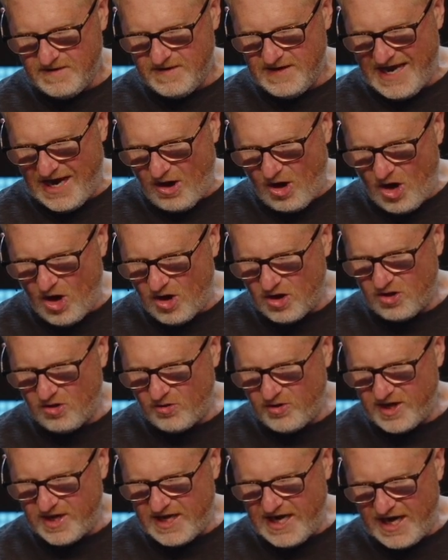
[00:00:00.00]
Now all
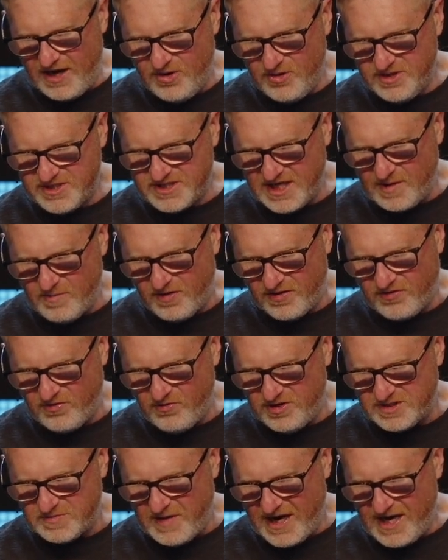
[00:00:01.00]
glory to God, who is able
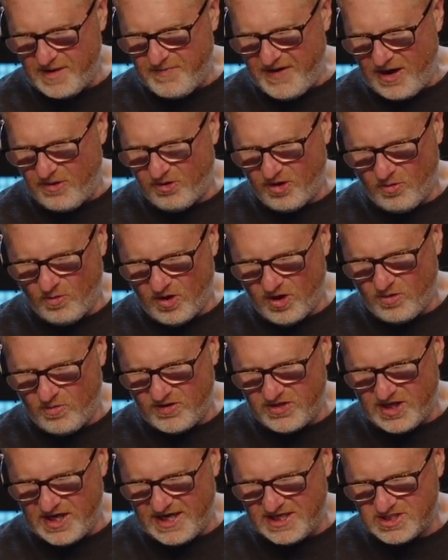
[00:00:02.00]
through his mighty power at work
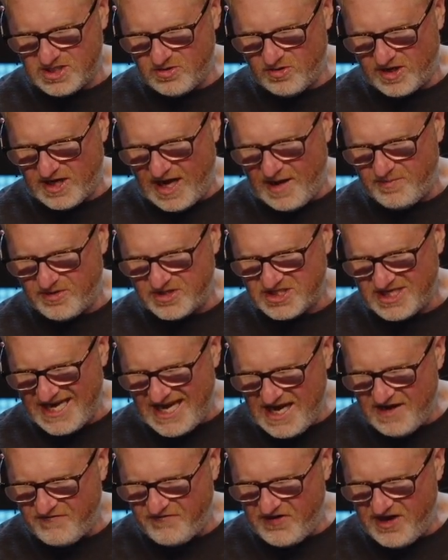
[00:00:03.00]
within us to accomplish
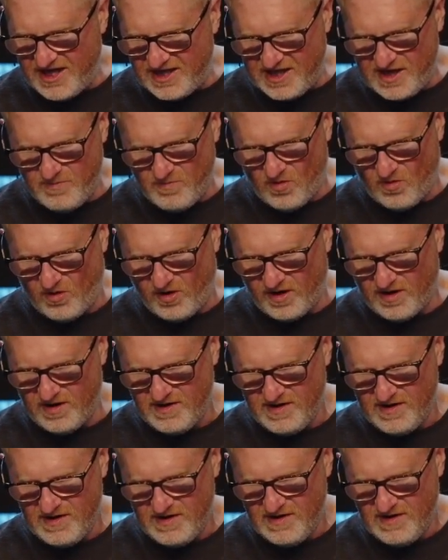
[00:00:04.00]
infinitely more
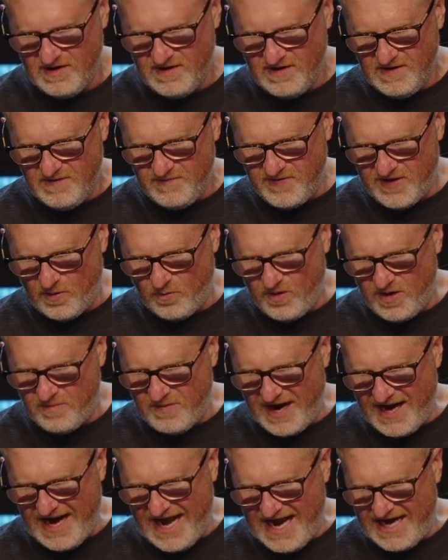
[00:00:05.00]
than we
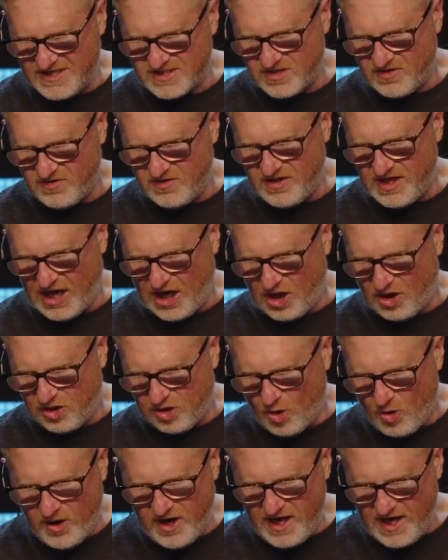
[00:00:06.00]
might ask or think.
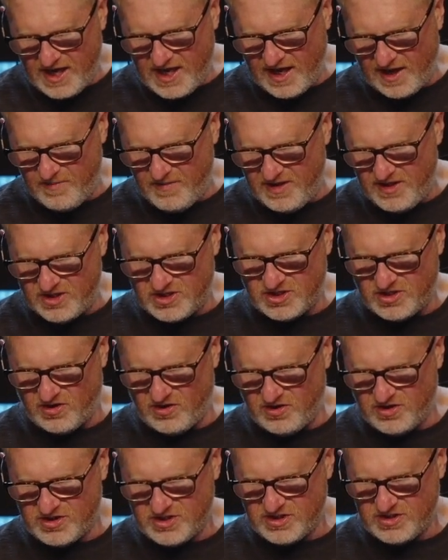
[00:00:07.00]
Glory to him in the
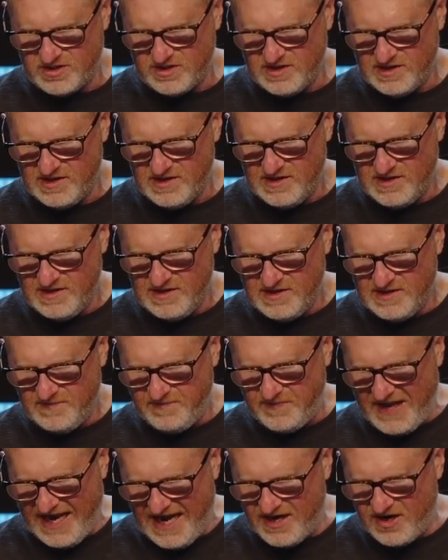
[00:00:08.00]
church
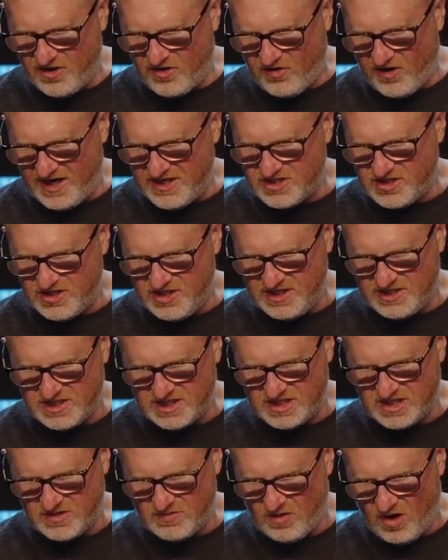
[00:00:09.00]
and in Christ
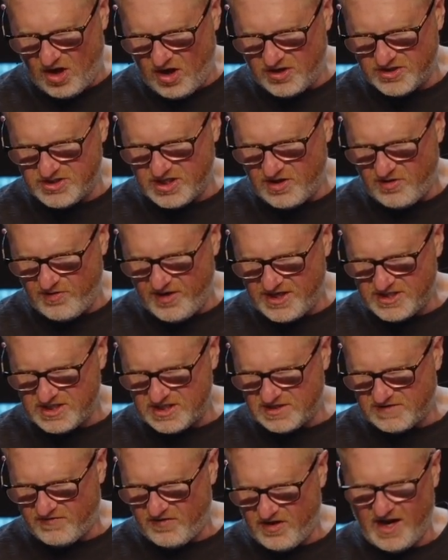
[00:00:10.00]
Jesus through all
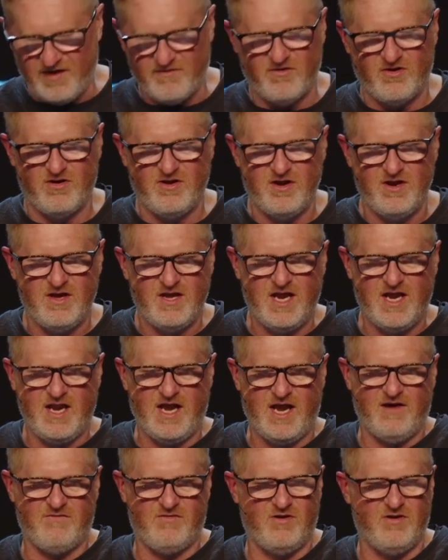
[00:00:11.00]
generations forever and
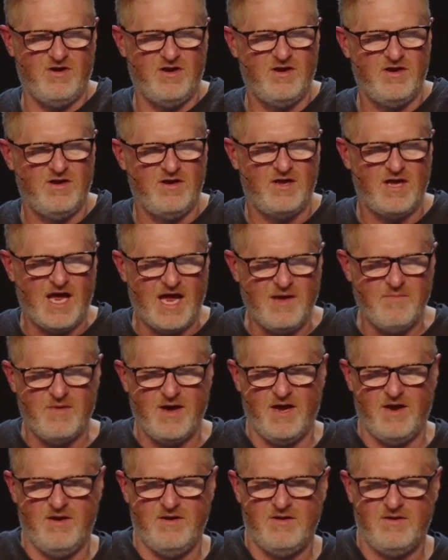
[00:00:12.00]
ever.
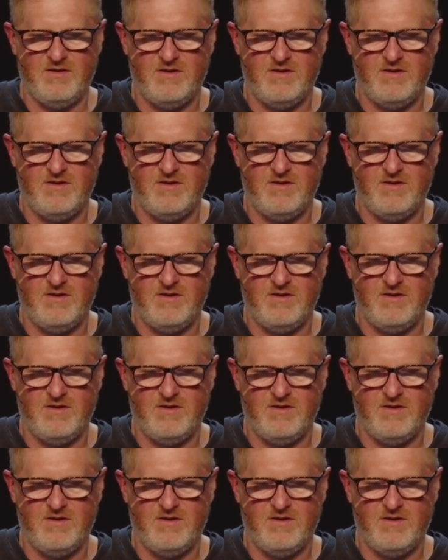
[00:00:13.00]
Amen.